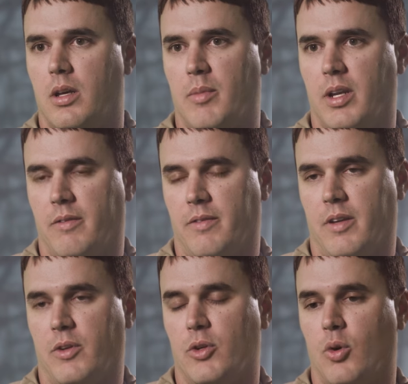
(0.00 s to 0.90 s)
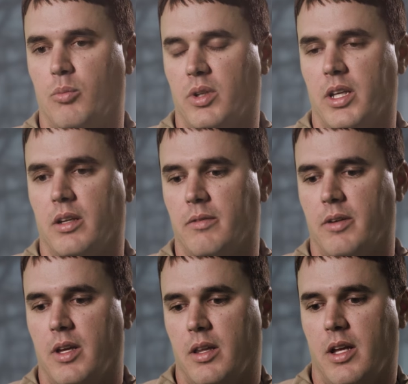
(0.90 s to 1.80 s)
I mean, if, if you don't
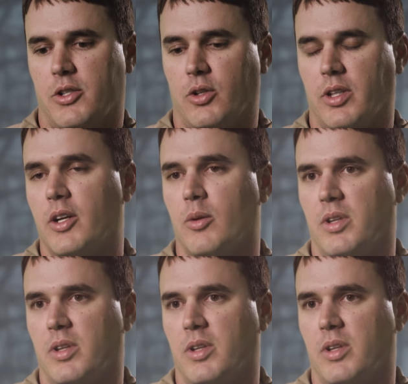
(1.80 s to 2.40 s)
believe that your leader